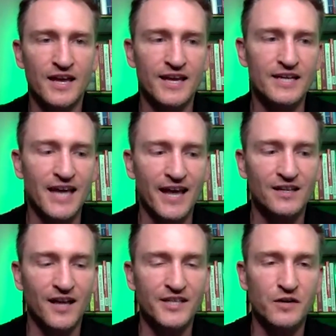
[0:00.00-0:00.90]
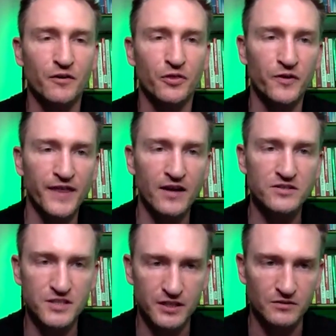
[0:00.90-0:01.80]
he has analyzed over
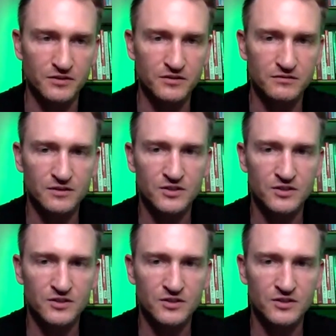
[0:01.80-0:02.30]
3,000 deals,